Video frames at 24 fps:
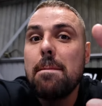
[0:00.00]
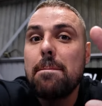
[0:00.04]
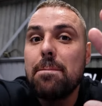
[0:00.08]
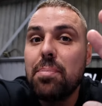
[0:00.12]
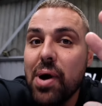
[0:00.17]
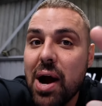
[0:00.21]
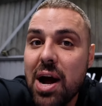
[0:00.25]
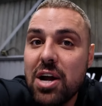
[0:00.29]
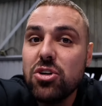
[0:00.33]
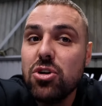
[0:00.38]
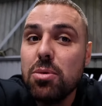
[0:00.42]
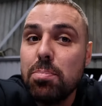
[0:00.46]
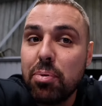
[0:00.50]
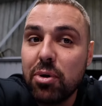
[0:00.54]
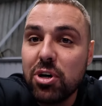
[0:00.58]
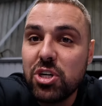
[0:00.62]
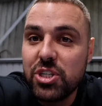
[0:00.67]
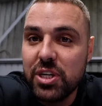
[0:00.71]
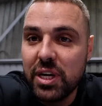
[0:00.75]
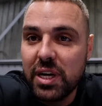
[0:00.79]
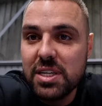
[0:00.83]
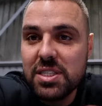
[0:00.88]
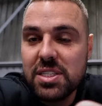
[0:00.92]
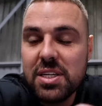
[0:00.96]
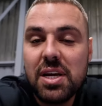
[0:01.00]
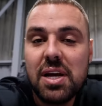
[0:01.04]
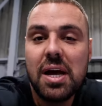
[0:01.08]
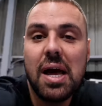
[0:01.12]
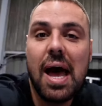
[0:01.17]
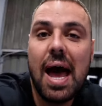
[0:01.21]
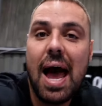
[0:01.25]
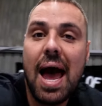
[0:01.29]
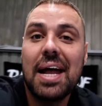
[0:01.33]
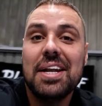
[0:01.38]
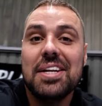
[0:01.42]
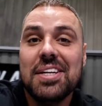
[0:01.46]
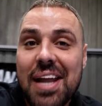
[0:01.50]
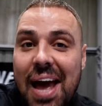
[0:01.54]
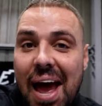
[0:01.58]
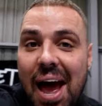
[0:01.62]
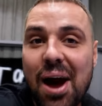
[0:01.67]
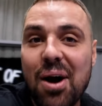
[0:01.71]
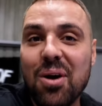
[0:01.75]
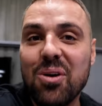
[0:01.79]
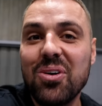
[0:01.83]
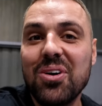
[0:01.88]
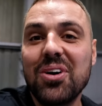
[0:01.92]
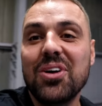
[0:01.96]
brand new bushes, and
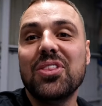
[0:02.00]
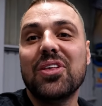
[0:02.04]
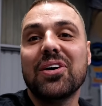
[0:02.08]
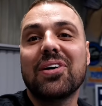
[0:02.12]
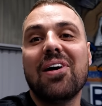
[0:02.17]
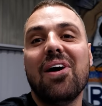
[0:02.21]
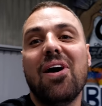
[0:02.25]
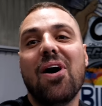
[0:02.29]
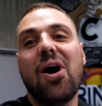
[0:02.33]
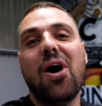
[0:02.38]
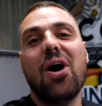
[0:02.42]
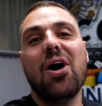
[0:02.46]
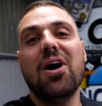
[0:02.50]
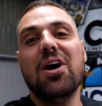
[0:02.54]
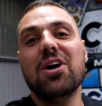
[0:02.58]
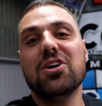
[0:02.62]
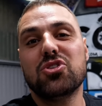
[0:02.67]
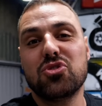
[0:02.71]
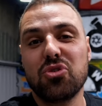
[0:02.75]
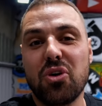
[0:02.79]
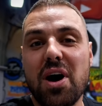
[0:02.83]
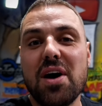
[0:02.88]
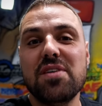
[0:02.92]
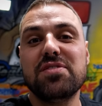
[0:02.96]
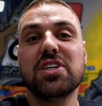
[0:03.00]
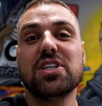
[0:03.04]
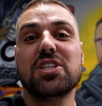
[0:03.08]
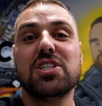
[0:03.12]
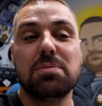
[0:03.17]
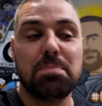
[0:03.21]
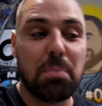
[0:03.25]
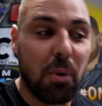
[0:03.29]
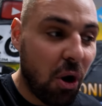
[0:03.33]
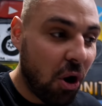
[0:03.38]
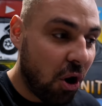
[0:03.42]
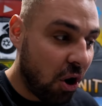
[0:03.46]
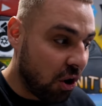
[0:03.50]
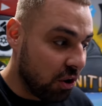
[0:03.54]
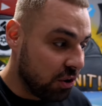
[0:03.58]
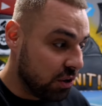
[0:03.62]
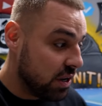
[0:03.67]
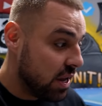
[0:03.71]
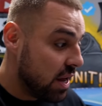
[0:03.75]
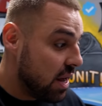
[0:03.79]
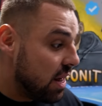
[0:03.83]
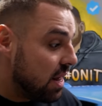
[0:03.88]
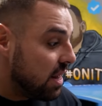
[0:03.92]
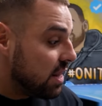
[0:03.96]
now the car drives spot
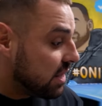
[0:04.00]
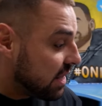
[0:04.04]
on.